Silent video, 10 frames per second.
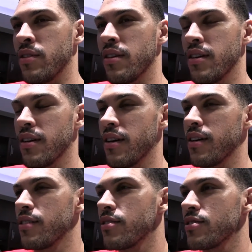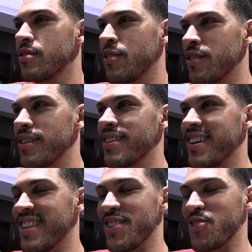I said,
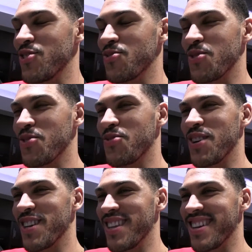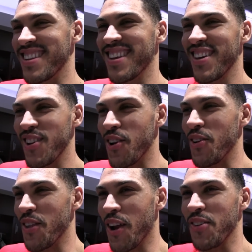okay. And it was just really funny that, you
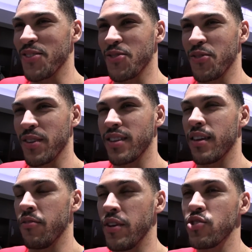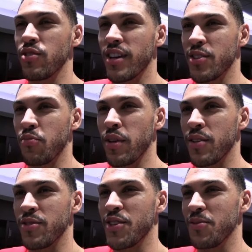know, then I eventually got to
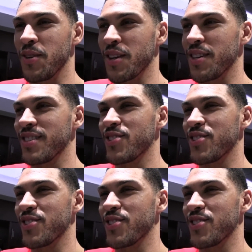play with Tim Duncan.